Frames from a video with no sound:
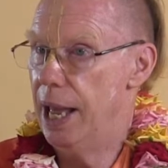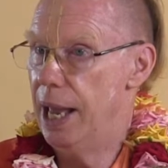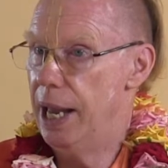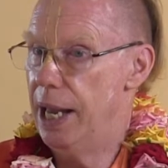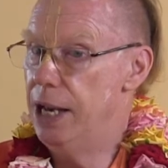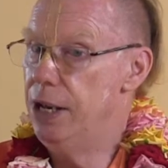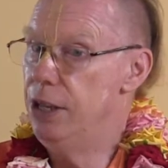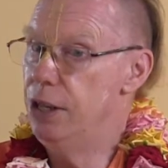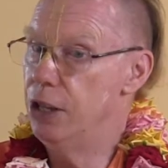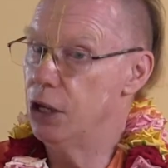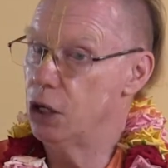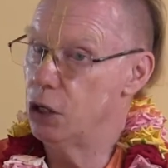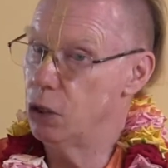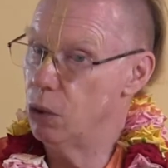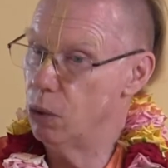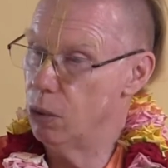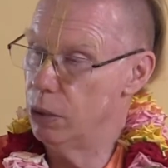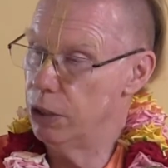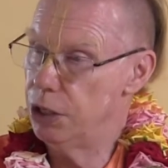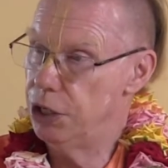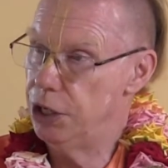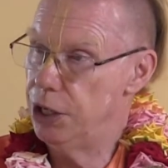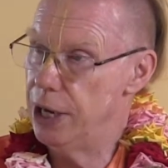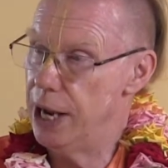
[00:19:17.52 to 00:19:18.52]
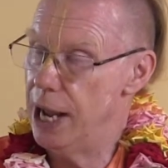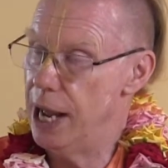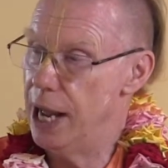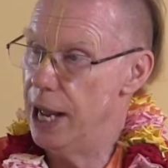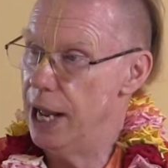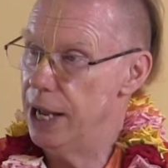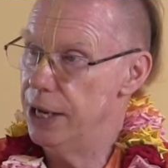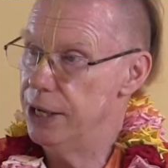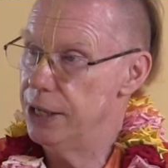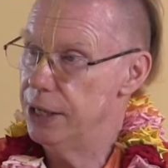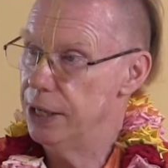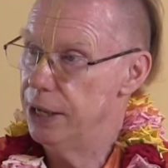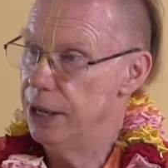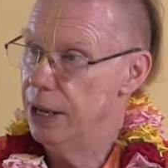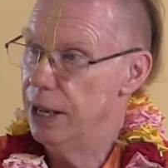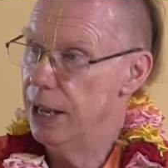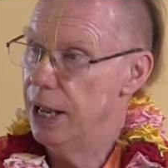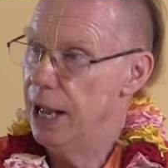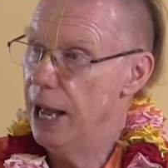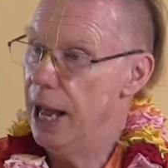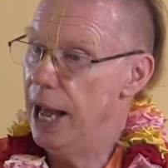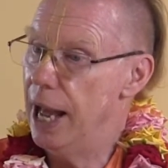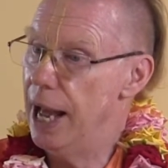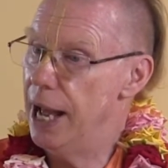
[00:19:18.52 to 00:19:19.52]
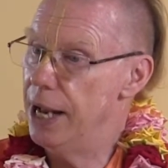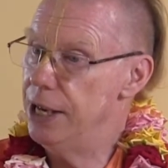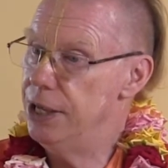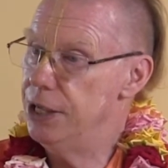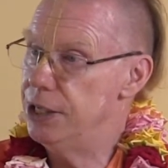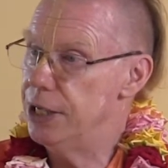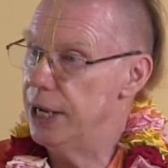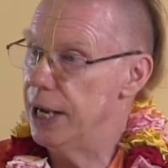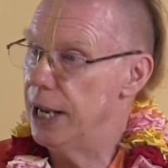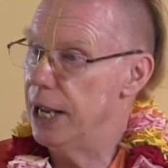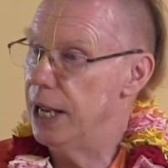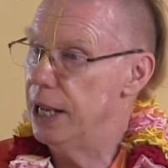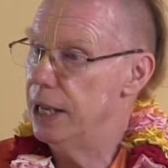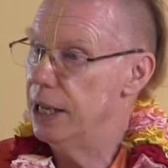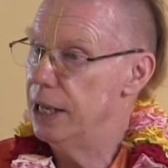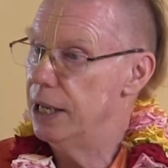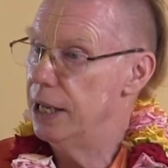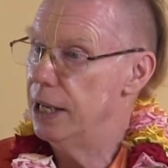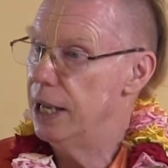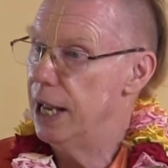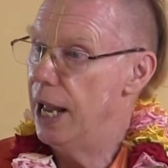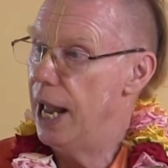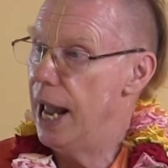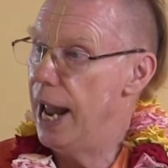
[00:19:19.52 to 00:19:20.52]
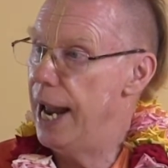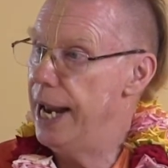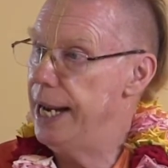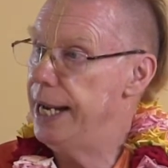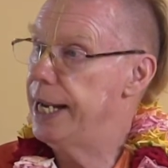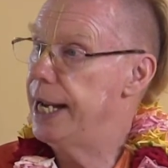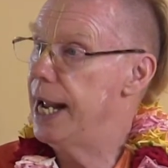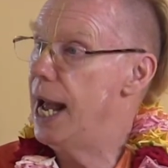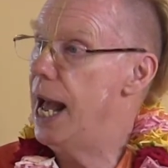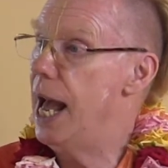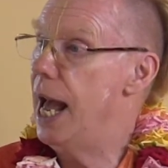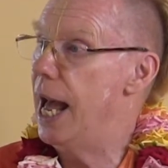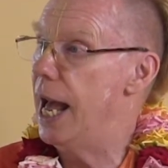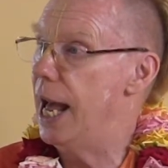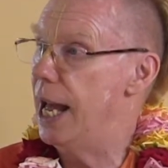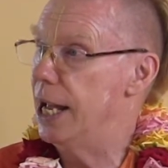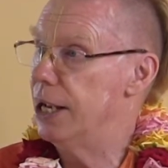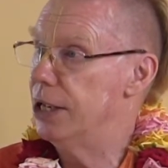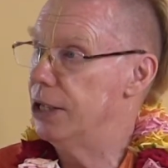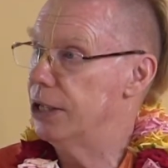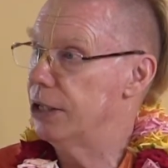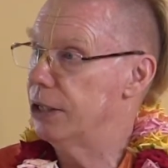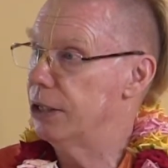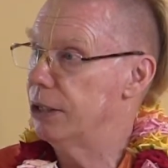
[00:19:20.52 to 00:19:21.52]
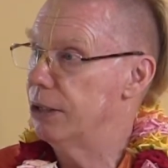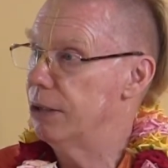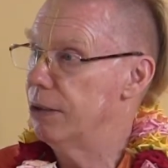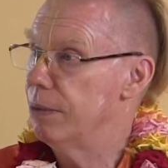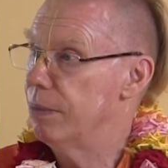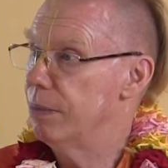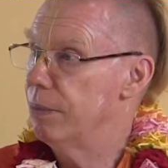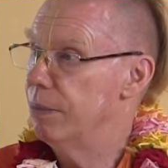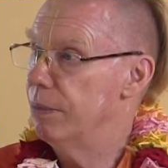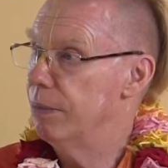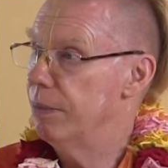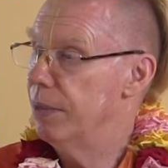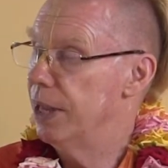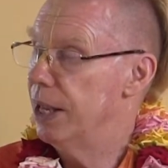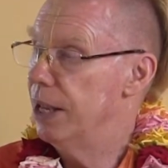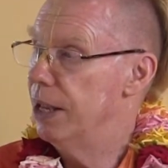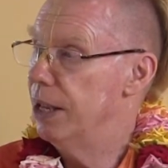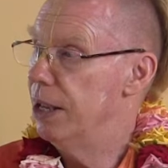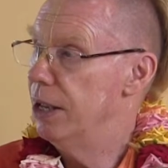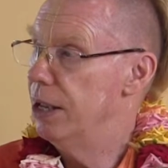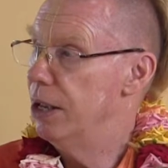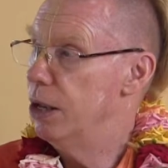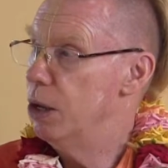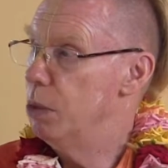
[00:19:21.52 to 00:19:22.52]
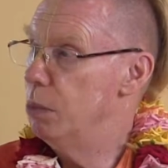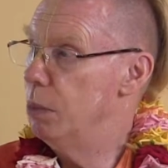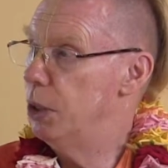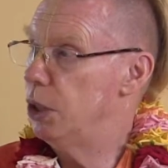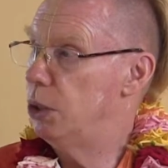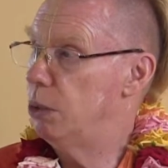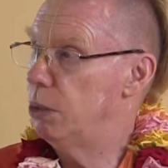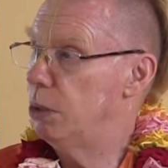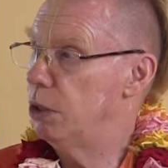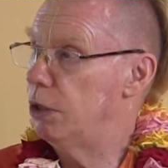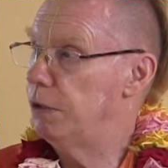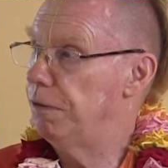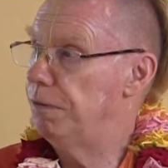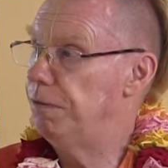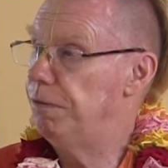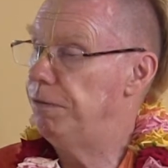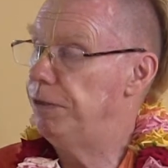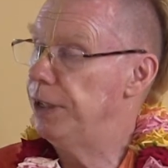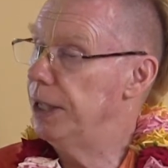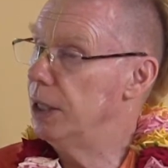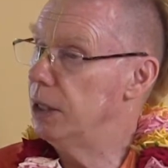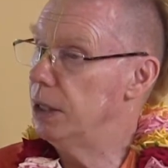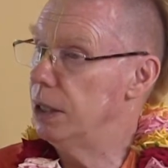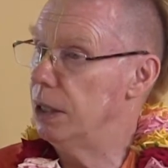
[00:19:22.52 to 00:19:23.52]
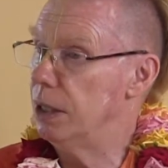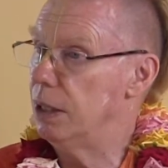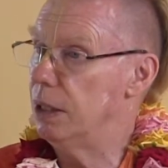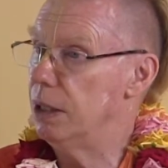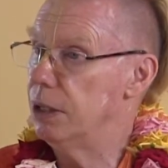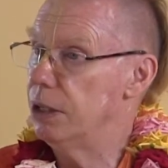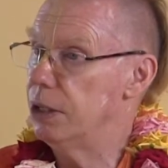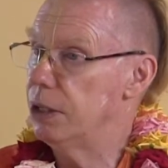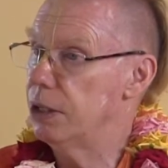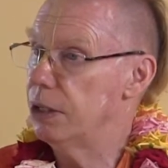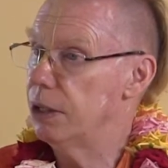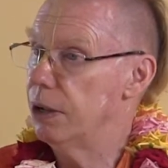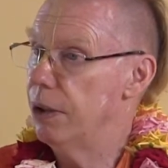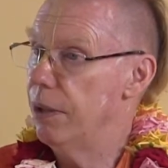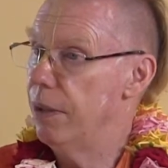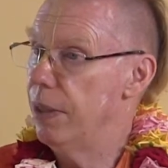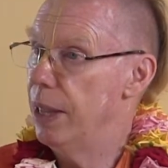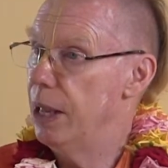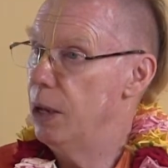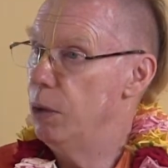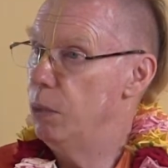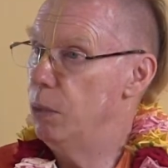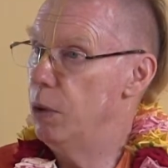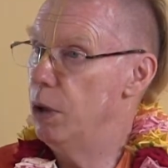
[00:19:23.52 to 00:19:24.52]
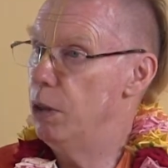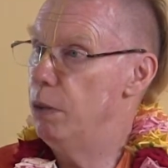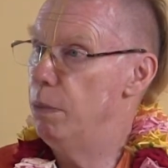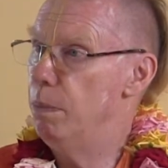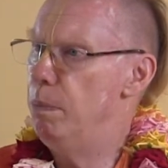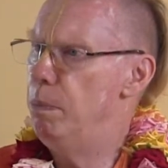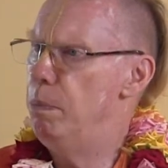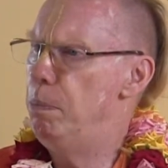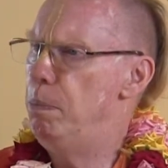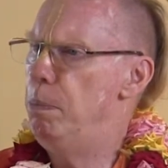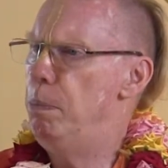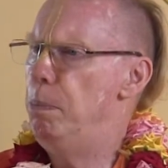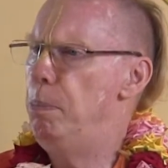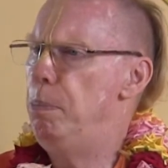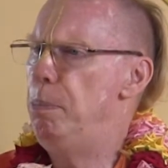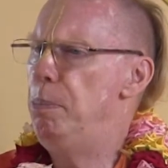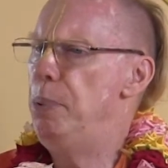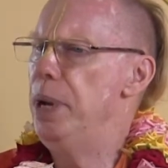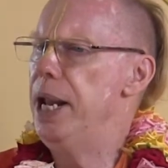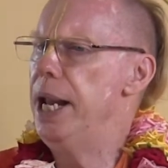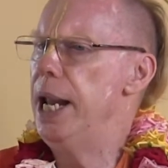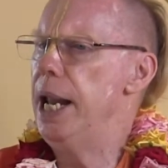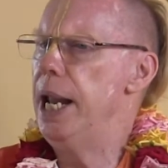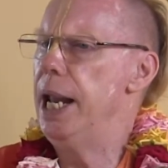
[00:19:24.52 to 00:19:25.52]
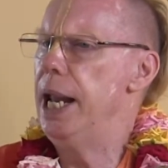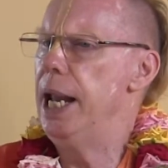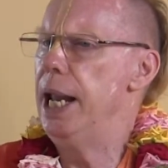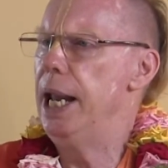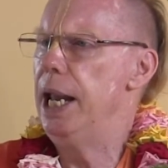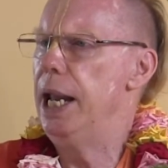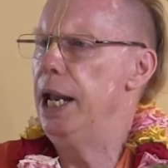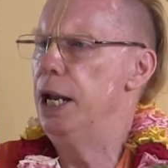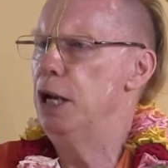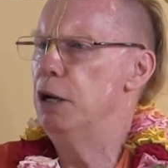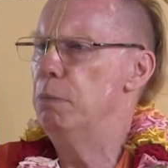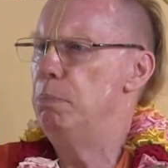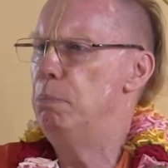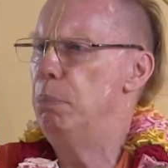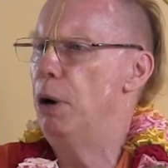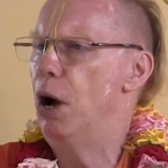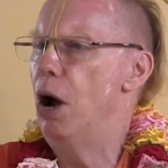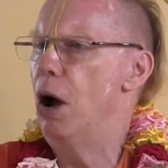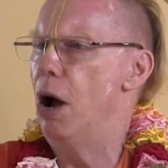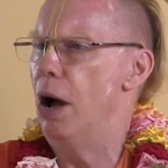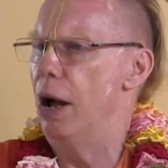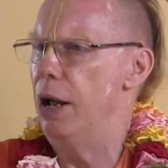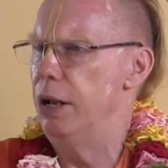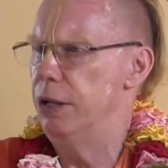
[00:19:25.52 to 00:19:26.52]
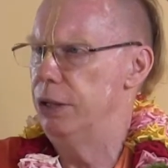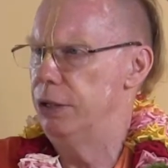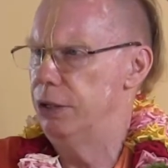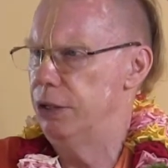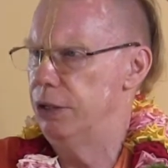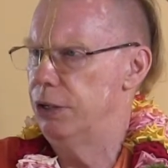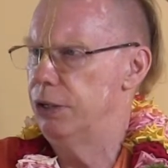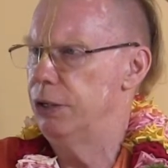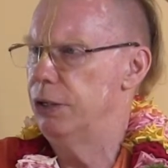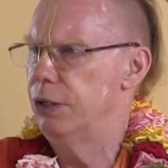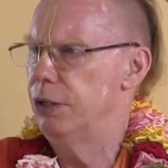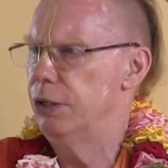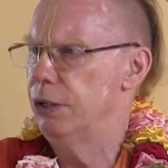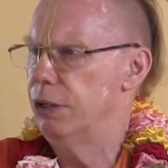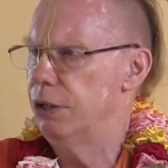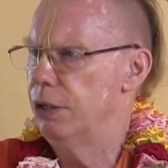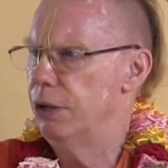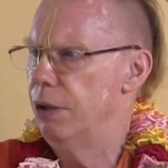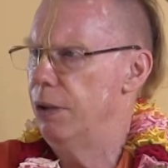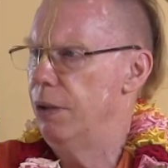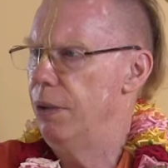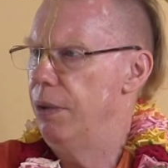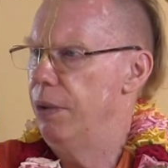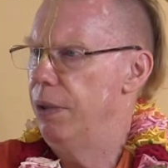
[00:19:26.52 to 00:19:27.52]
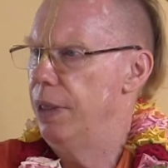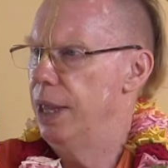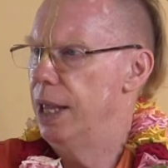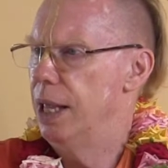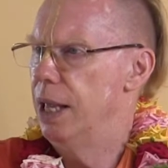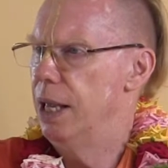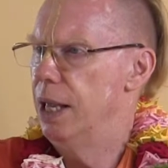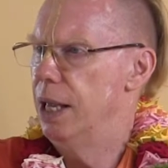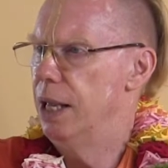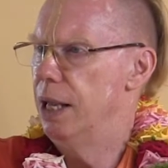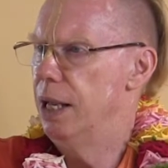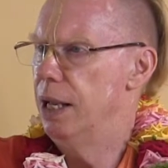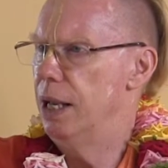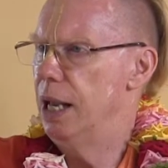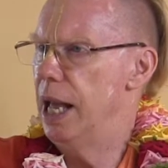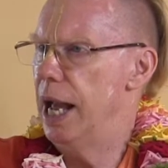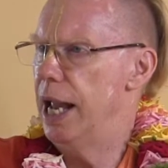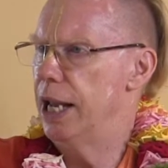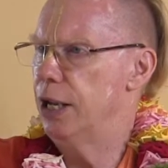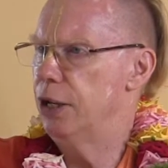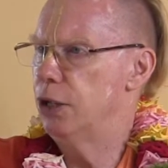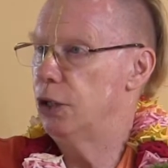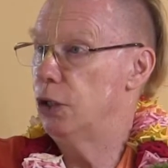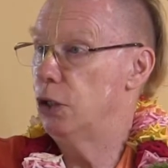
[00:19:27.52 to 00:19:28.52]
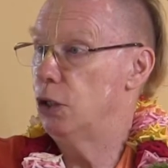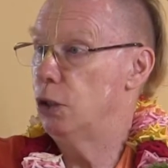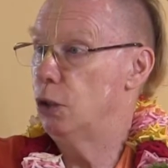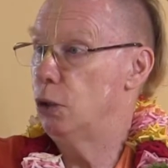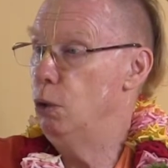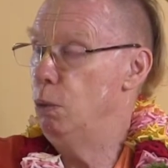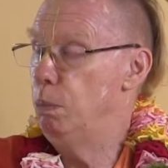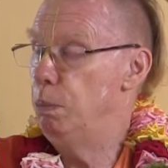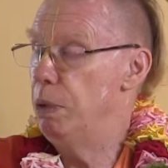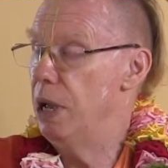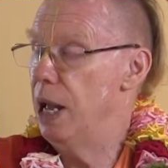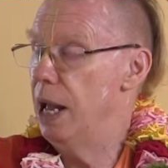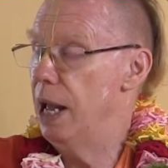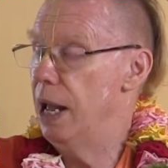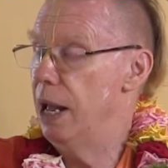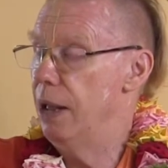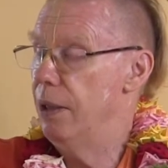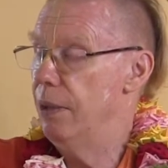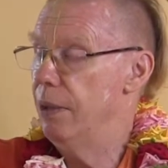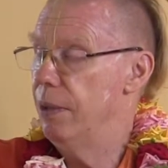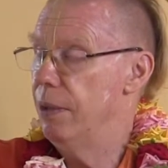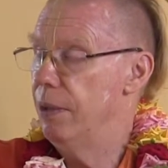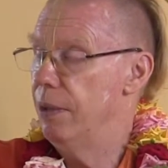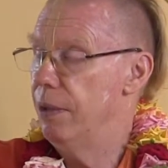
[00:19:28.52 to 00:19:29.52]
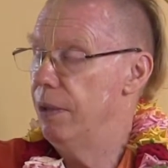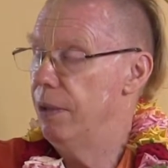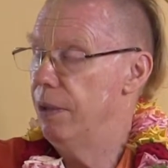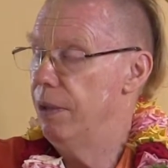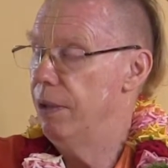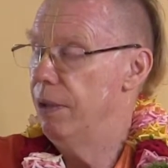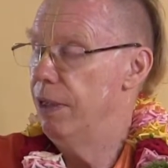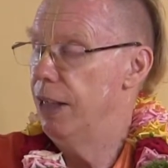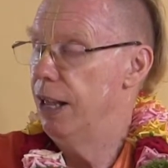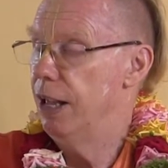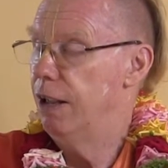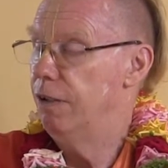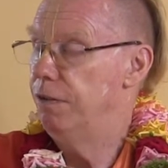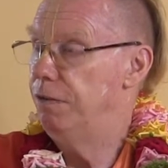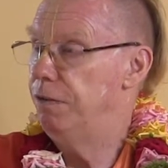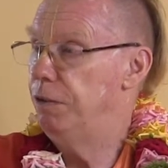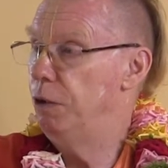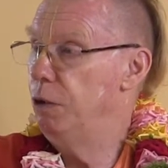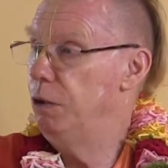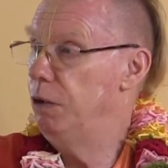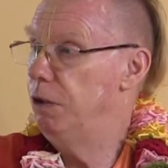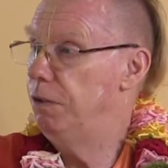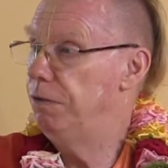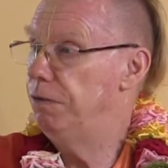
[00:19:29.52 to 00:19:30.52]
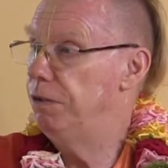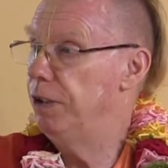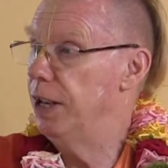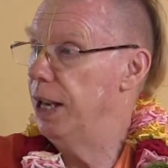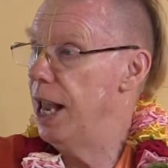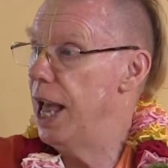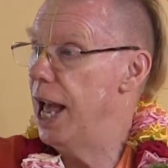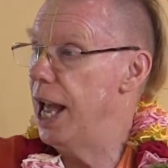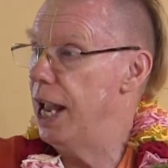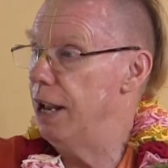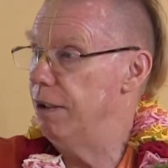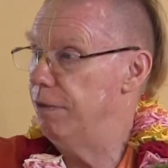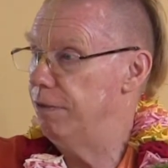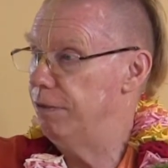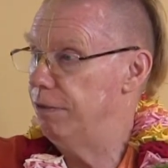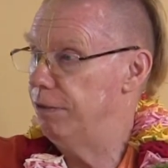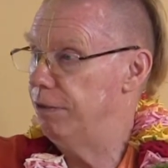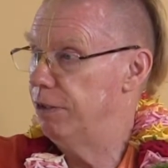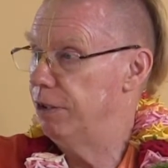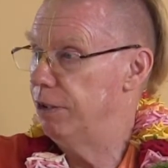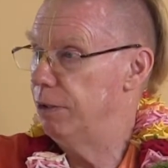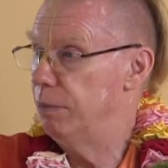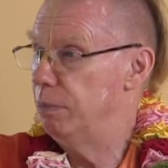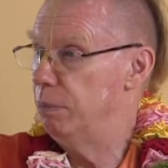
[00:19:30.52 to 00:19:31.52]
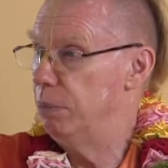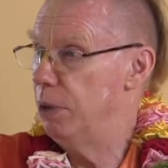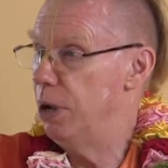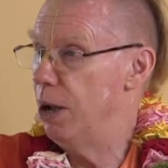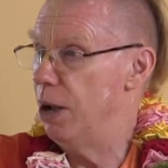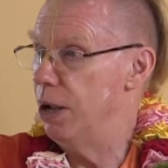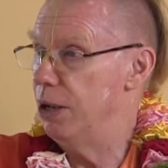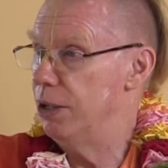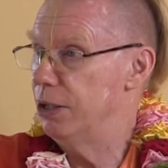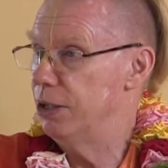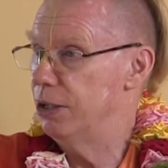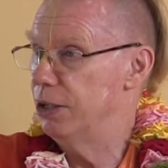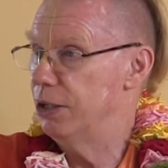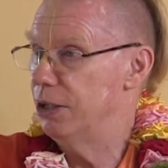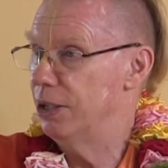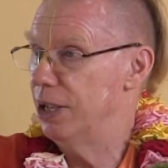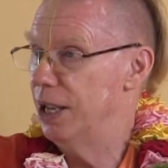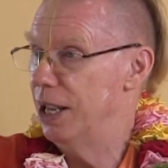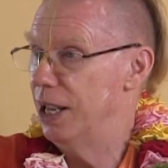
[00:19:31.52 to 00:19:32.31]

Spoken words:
in the courtyard under a cart which was filled with big pots, like super food for life pots.